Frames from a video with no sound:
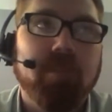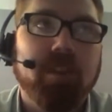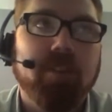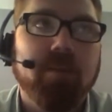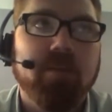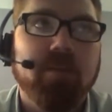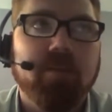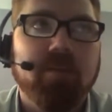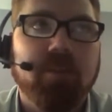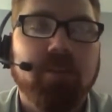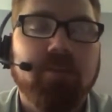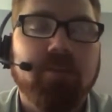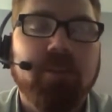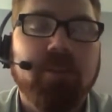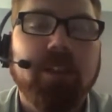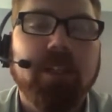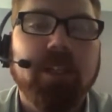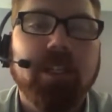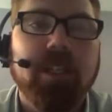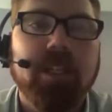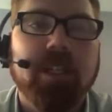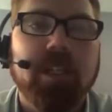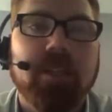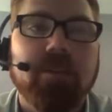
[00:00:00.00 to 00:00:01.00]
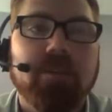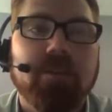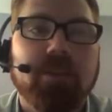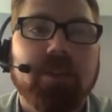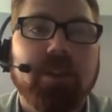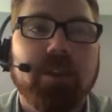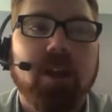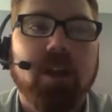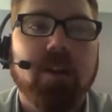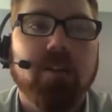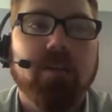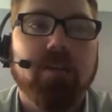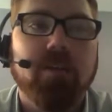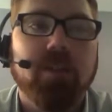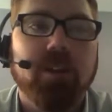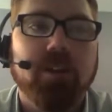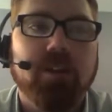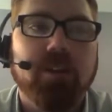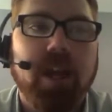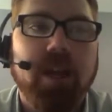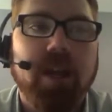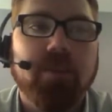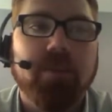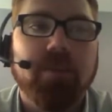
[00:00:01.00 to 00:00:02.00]
fulfilling in himself the
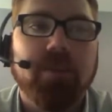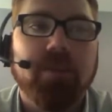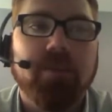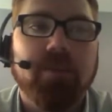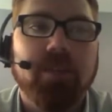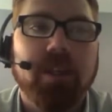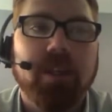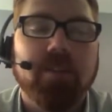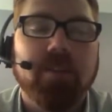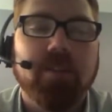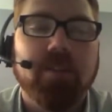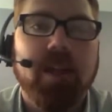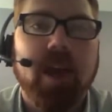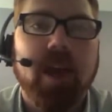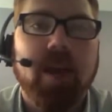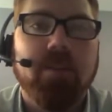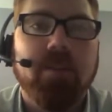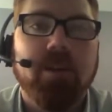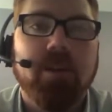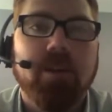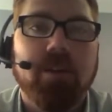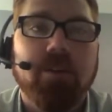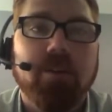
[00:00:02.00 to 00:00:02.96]
types of things that happened in the